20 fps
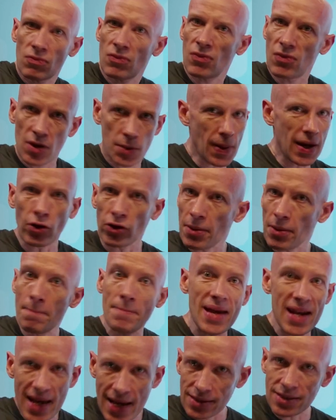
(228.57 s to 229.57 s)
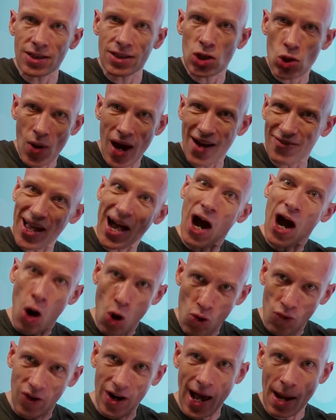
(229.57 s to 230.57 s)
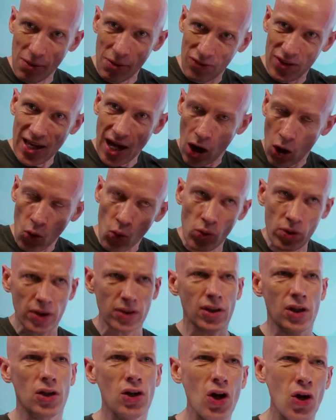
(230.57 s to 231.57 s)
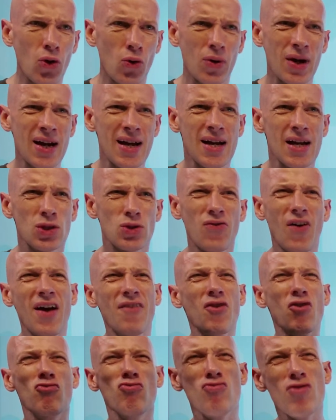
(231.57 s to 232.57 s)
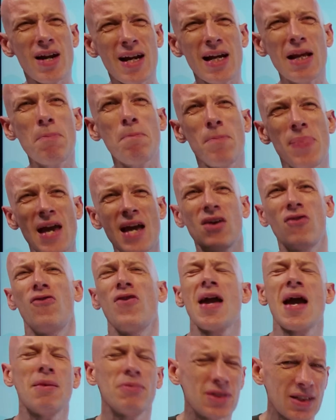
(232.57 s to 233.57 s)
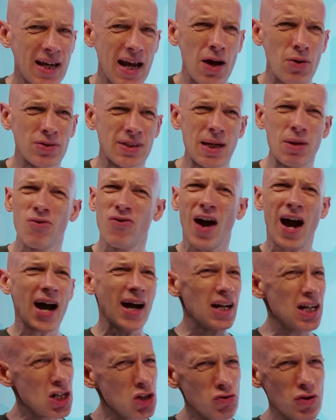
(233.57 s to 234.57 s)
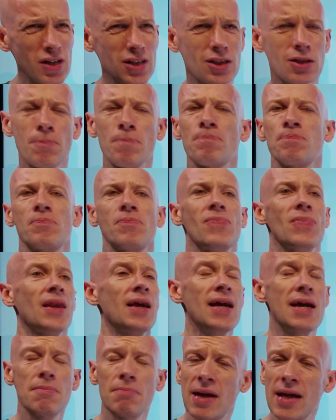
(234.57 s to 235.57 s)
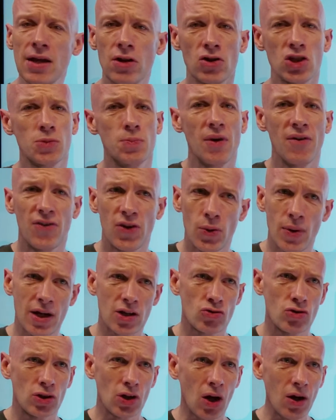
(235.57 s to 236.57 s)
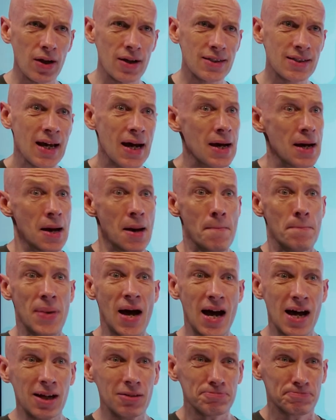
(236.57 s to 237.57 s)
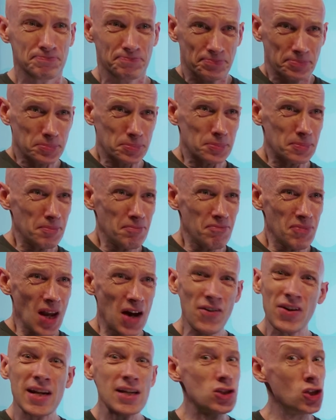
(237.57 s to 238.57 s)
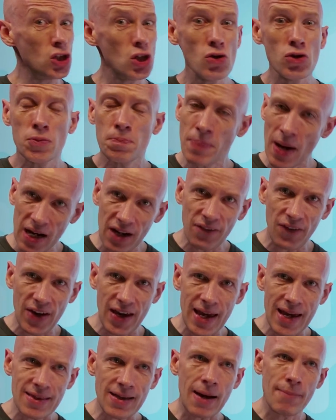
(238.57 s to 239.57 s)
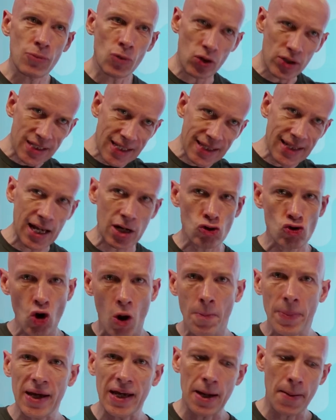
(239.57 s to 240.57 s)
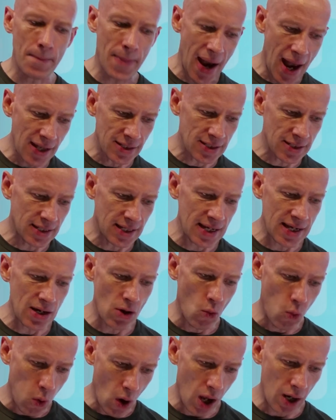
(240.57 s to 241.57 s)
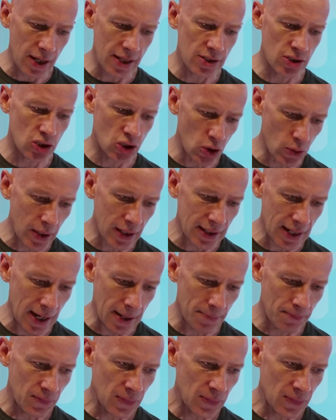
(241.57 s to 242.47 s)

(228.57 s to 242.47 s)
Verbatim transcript: depending on the minutes you have that overlap of the old and the new. So if I have a really big V M scale set with hundreds, it may cost me a few extra dollars, but I think there's huge benefit here that I'm not seeing that drop in capacity while it's doing that.